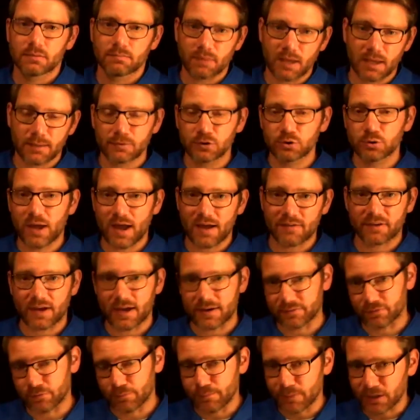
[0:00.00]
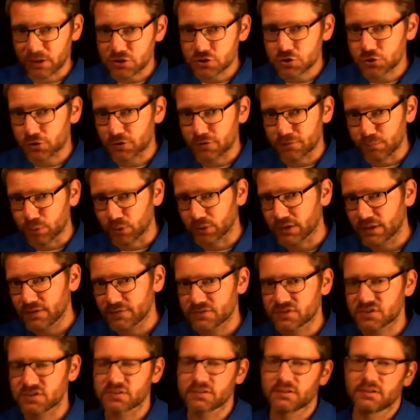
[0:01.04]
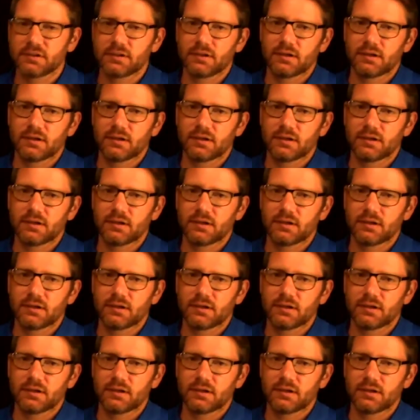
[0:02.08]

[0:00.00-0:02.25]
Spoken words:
Maybe you have kind of a mixture of beliefs.